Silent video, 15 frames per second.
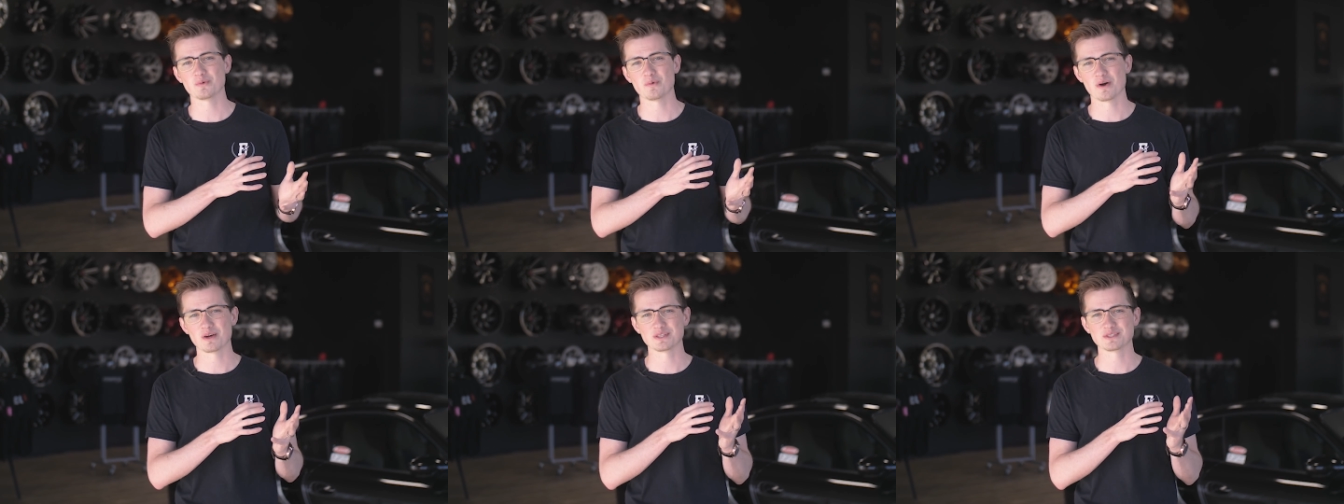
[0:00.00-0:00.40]

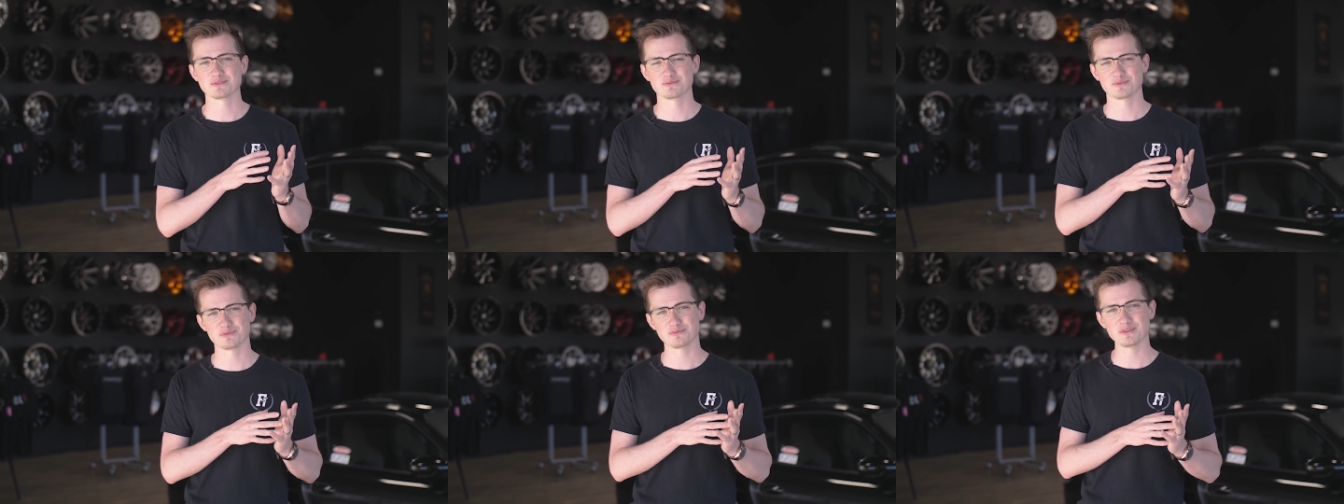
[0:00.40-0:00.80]
wanted to
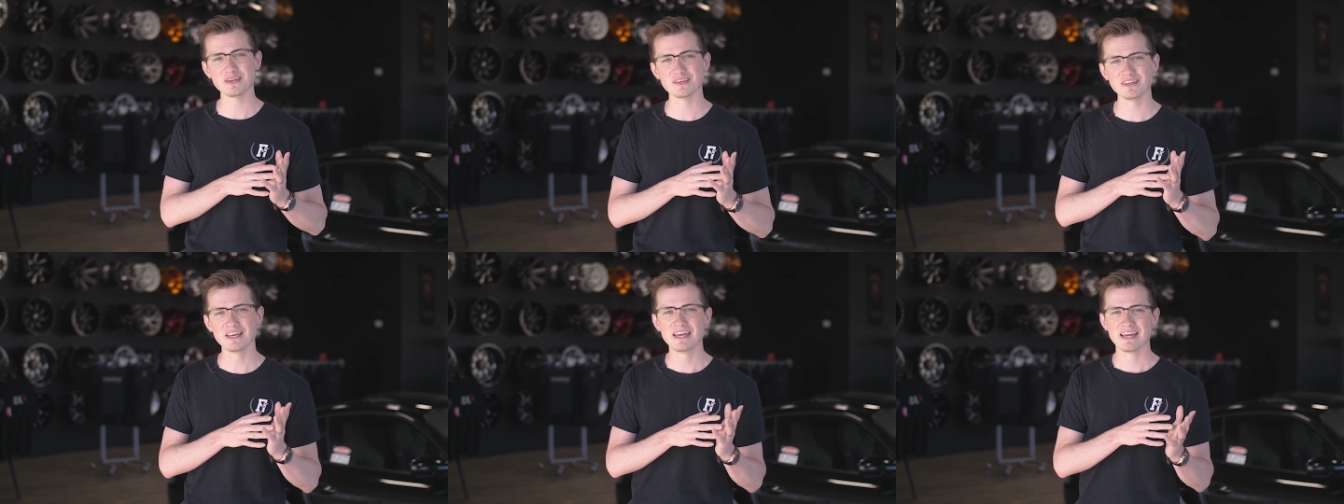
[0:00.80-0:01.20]

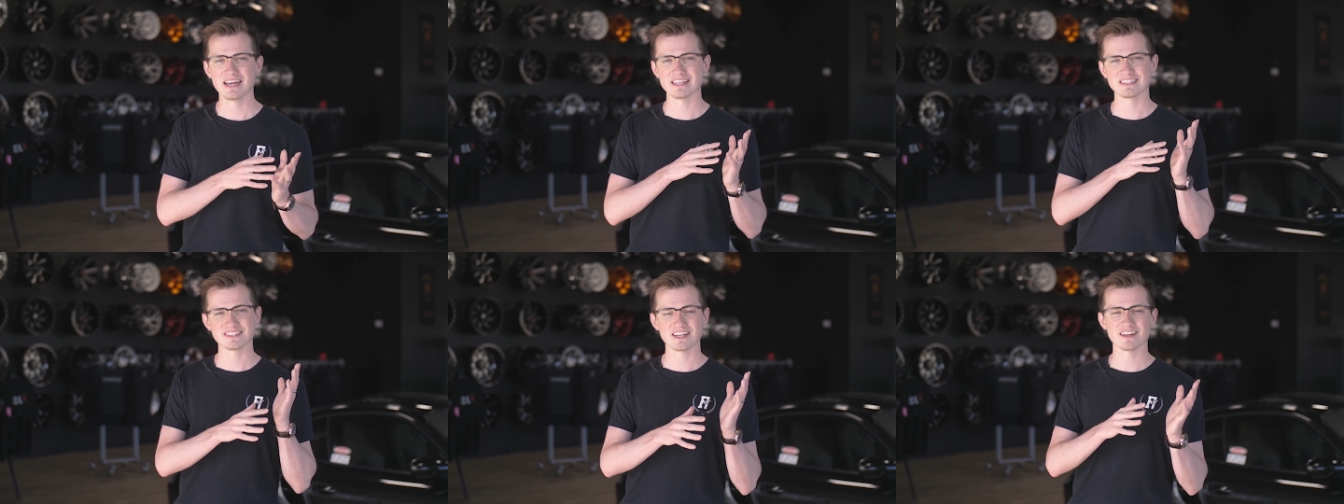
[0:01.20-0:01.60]
fulfill
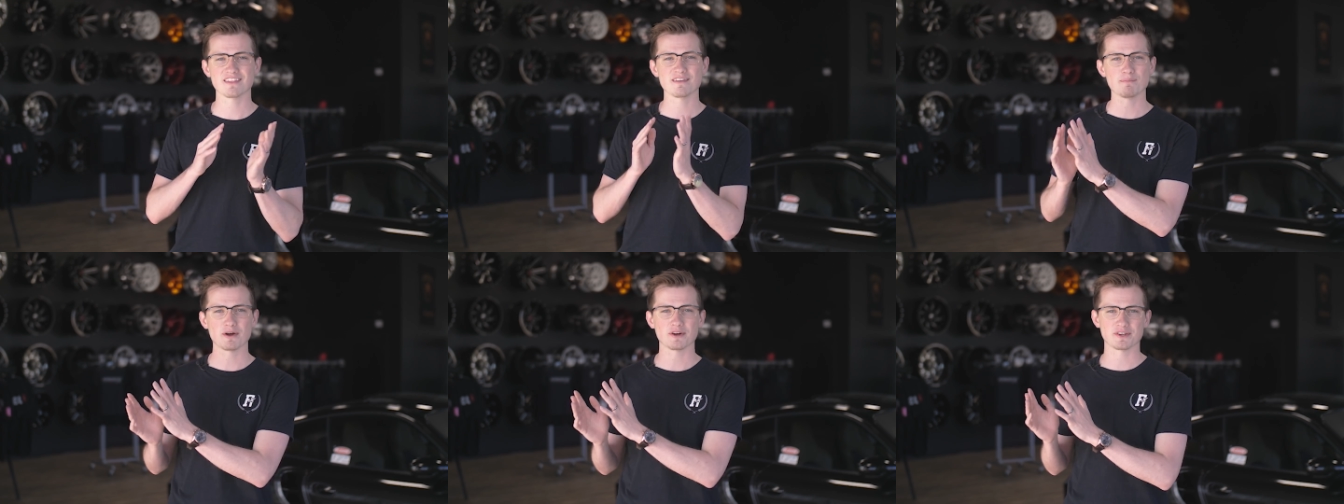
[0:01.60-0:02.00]
instead of
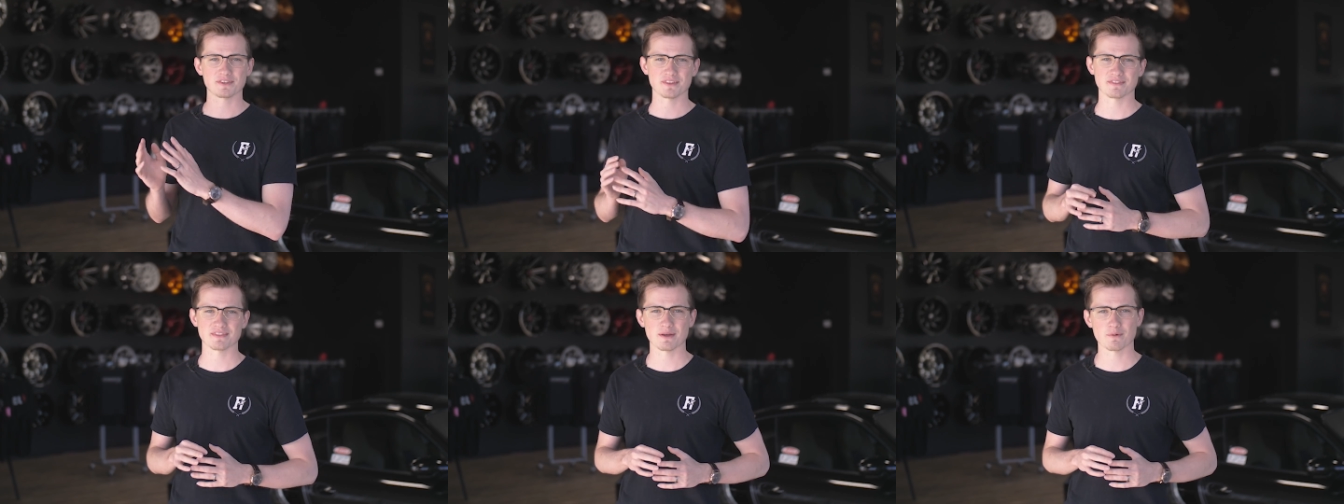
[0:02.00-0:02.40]
the market
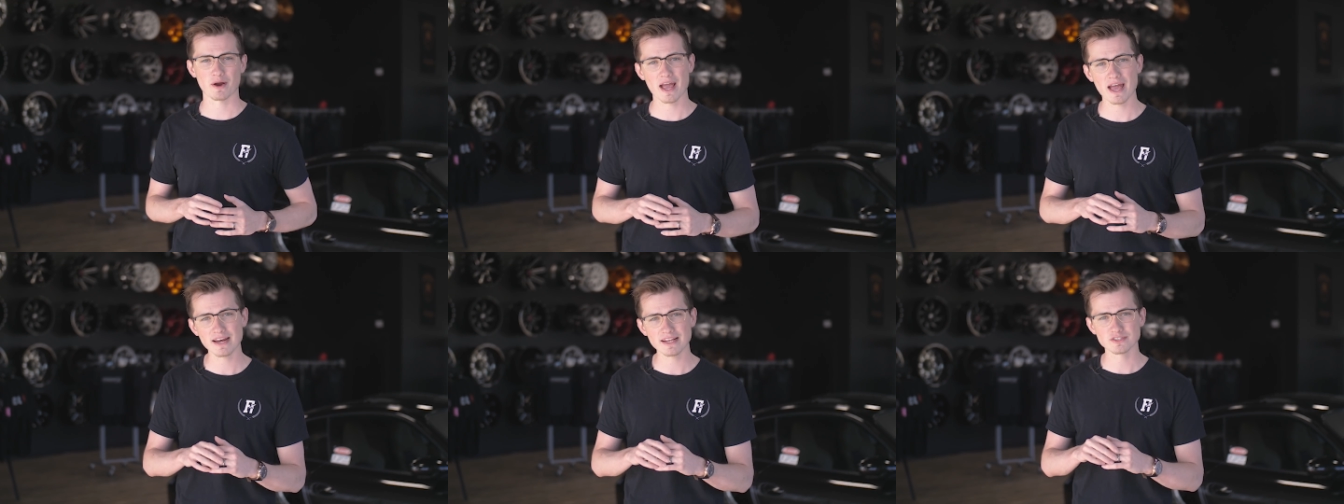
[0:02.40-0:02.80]
that they were
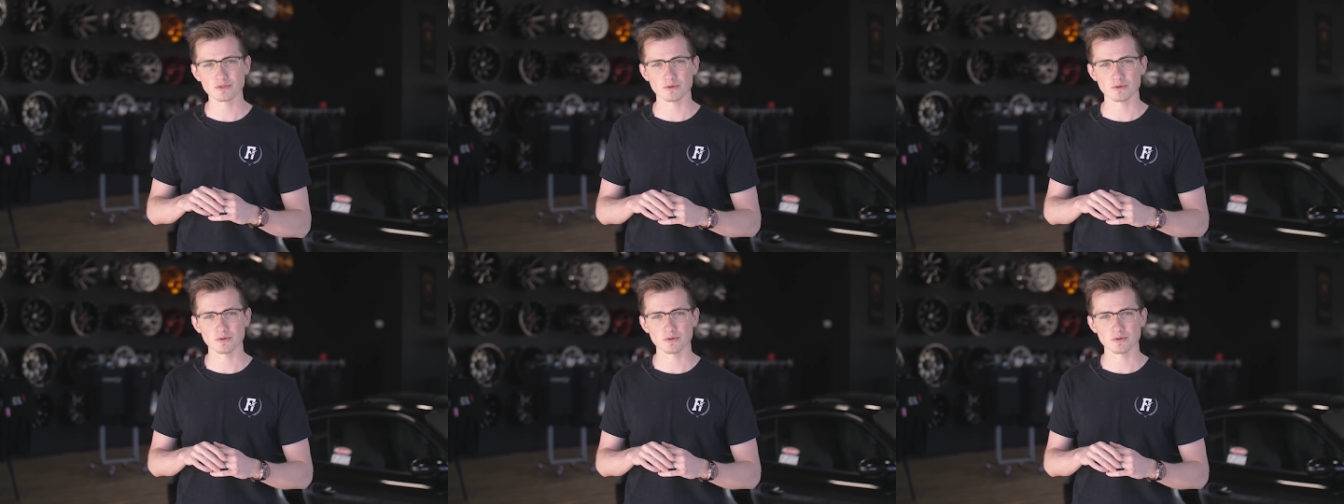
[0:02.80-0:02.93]
heading